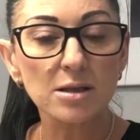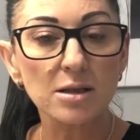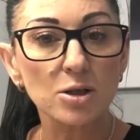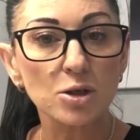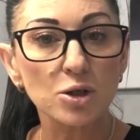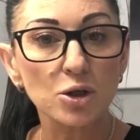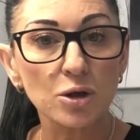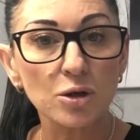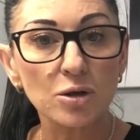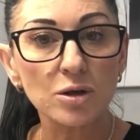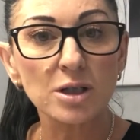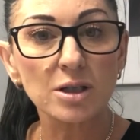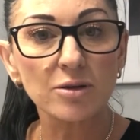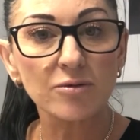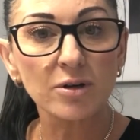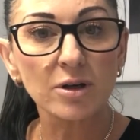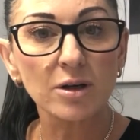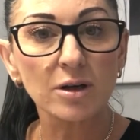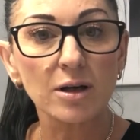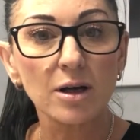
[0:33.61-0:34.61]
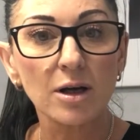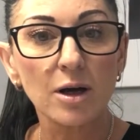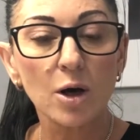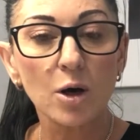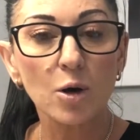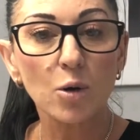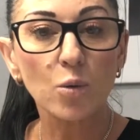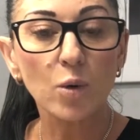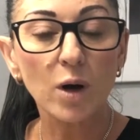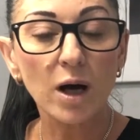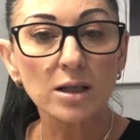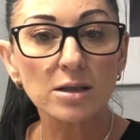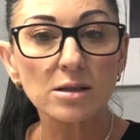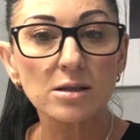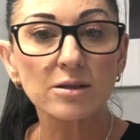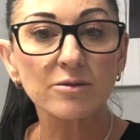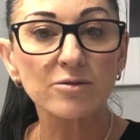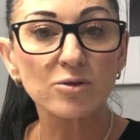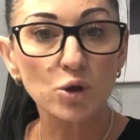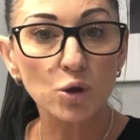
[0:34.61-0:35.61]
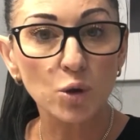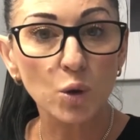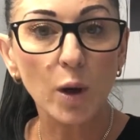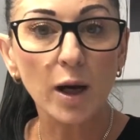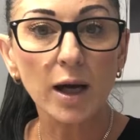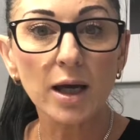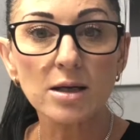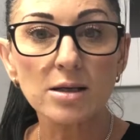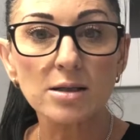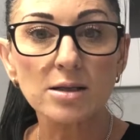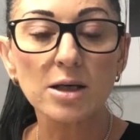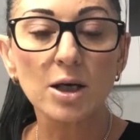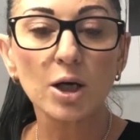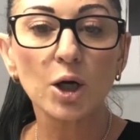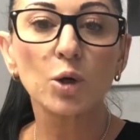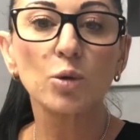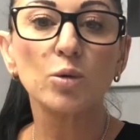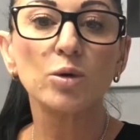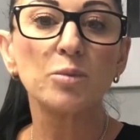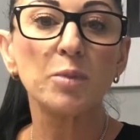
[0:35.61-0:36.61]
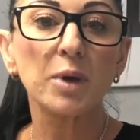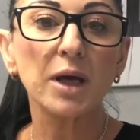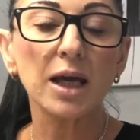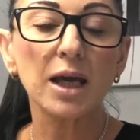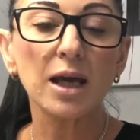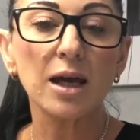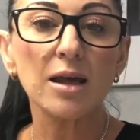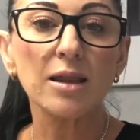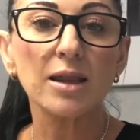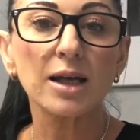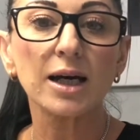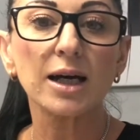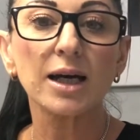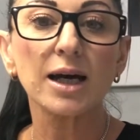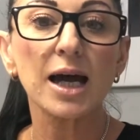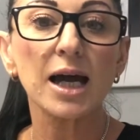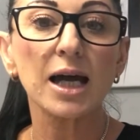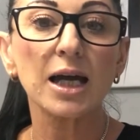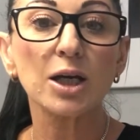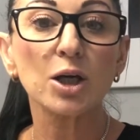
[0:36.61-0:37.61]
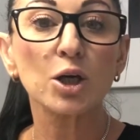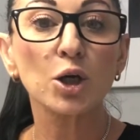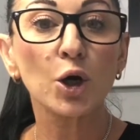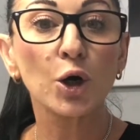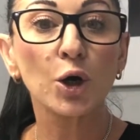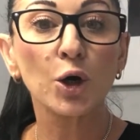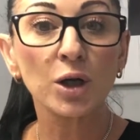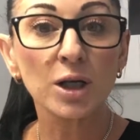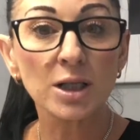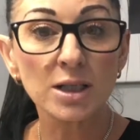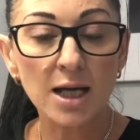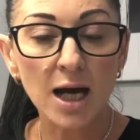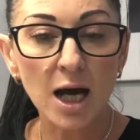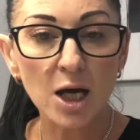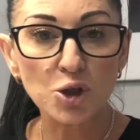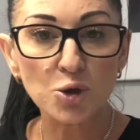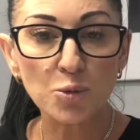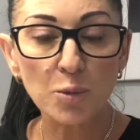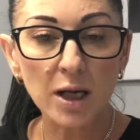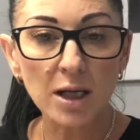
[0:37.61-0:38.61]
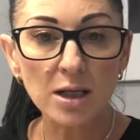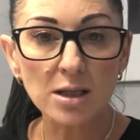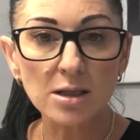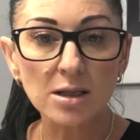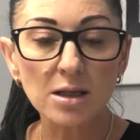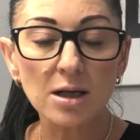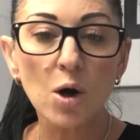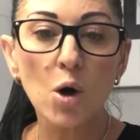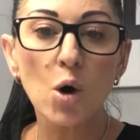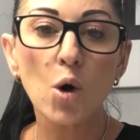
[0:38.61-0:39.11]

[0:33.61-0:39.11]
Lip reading: the two different ones of choice would be either a cone attachment